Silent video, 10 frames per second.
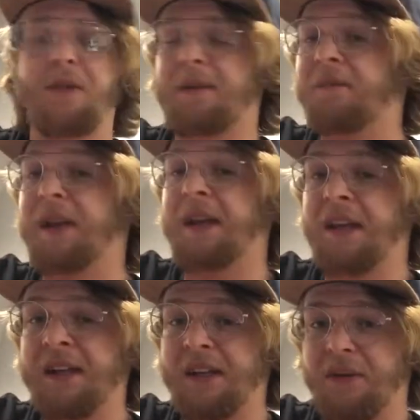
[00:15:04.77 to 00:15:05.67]
can play
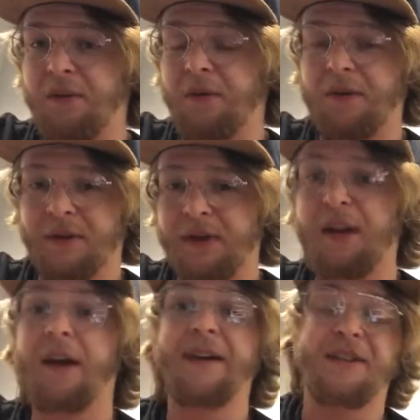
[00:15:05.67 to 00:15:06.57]
any chord
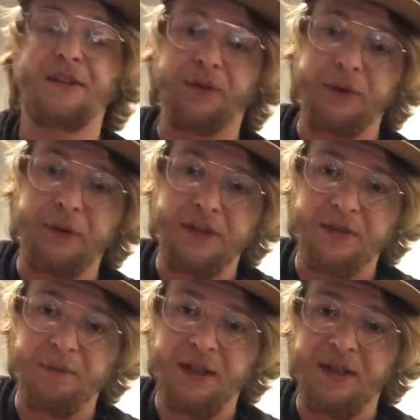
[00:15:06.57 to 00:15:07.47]
excluding
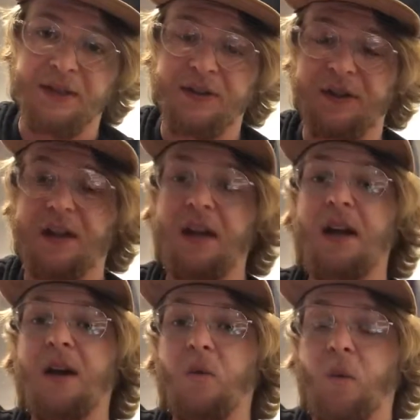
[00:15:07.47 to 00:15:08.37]
diminished
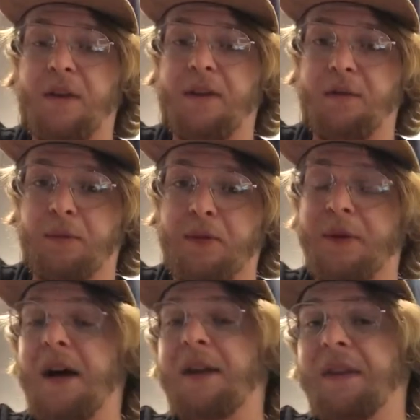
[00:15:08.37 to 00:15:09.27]
with the
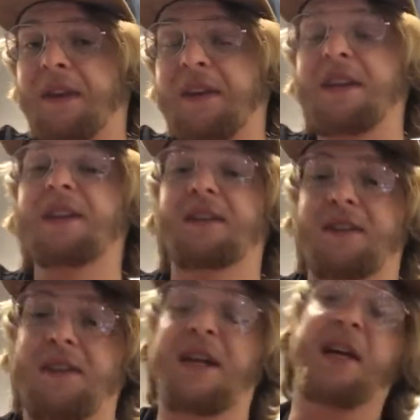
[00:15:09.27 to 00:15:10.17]
root on the E
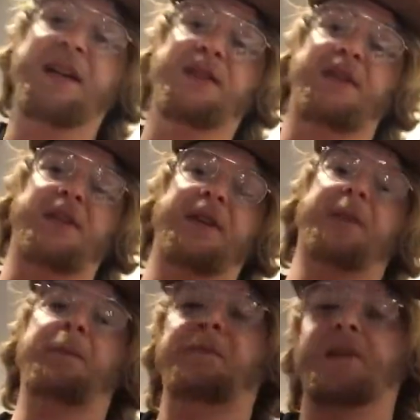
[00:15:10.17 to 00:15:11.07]
and the A string.
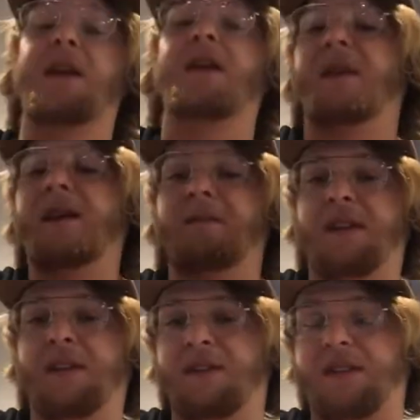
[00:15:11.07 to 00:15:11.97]
That
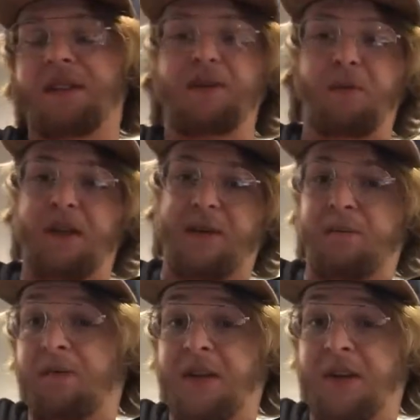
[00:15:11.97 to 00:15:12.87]
means that we can
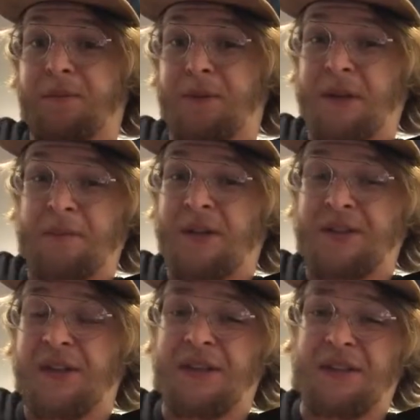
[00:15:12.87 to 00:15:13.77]
play pretty
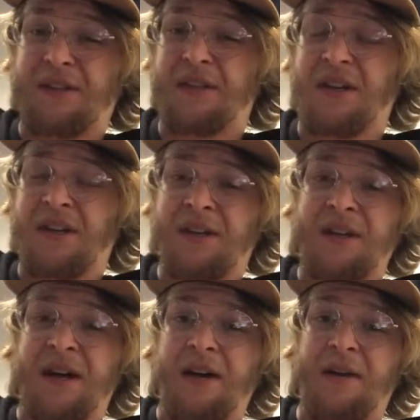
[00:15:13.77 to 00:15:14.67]
much any song
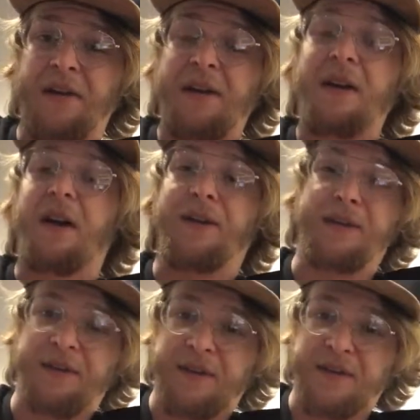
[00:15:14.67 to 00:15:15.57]
now
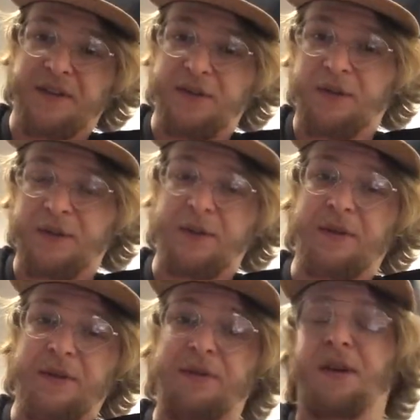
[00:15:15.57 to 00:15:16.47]
other than the
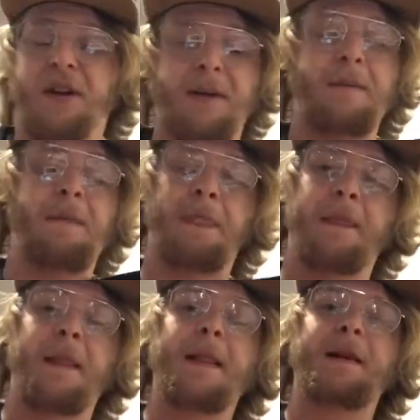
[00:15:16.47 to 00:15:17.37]
solos, right?
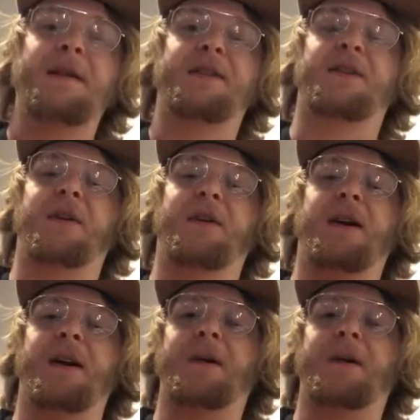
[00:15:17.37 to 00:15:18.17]
So